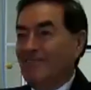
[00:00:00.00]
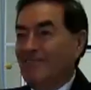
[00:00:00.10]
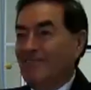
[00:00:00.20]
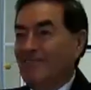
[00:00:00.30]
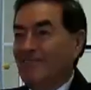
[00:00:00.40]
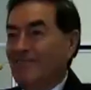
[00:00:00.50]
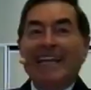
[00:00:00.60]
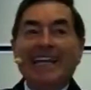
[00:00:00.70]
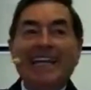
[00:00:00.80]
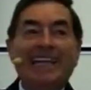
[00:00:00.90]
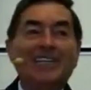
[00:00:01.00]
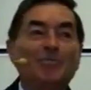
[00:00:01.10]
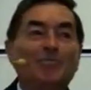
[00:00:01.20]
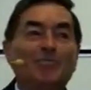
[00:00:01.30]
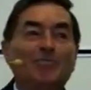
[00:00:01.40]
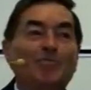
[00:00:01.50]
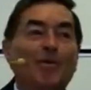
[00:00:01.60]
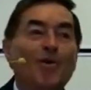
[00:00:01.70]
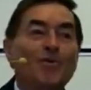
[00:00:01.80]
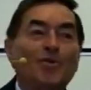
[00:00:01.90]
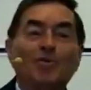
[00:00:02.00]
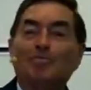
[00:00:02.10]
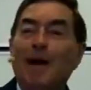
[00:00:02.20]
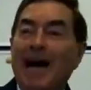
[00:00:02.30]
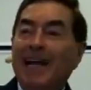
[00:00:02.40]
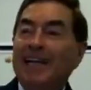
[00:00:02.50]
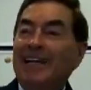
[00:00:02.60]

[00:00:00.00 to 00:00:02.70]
and he is supposed to buy